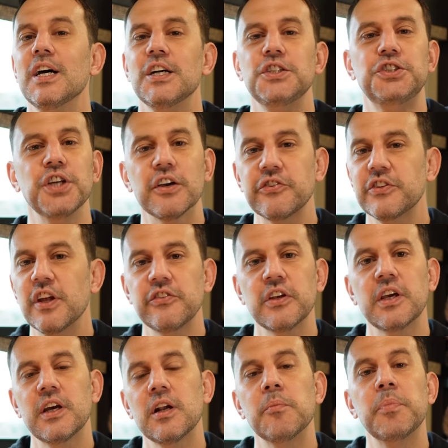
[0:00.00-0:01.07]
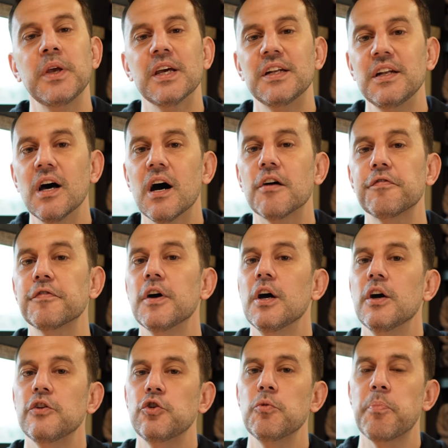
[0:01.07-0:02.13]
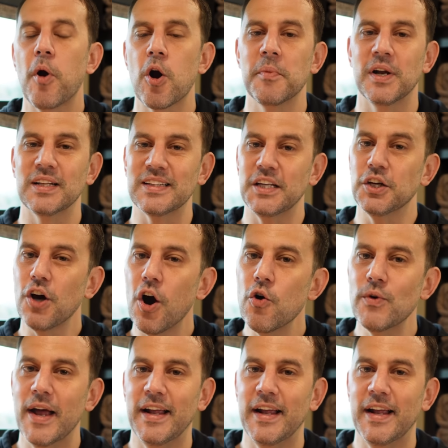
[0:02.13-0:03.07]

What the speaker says: just isn't gonna be enough to permanently coat